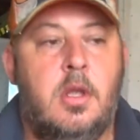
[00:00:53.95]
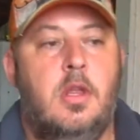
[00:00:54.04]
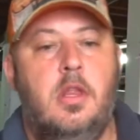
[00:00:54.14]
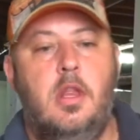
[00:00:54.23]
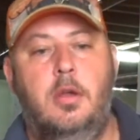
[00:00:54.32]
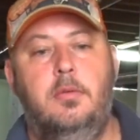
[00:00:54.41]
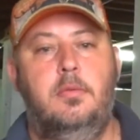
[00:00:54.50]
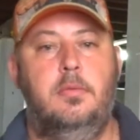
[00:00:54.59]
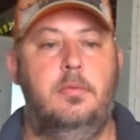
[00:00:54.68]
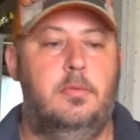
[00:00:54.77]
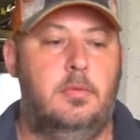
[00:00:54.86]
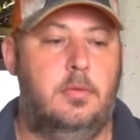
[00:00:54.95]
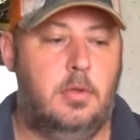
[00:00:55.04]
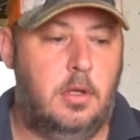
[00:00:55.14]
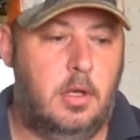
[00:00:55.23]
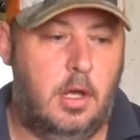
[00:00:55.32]
so
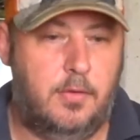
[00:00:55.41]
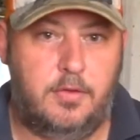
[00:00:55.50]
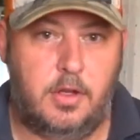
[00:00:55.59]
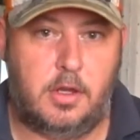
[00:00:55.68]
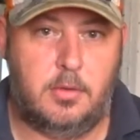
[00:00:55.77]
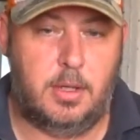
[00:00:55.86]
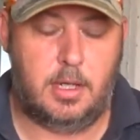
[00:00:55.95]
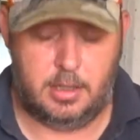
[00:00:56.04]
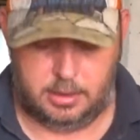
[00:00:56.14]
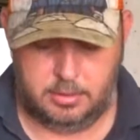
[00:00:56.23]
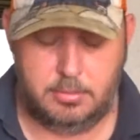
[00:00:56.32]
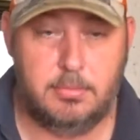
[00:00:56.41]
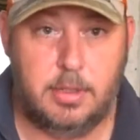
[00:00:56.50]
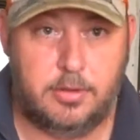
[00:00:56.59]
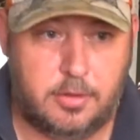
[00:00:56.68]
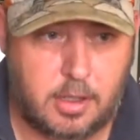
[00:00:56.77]
I've just quickly
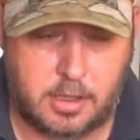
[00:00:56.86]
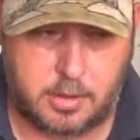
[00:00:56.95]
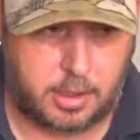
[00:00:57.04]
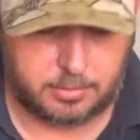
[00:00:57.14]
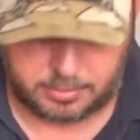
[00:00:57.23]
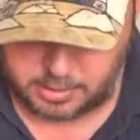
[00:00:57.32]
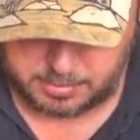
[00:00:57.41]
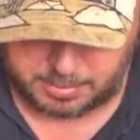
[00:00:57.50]
measured this crank which is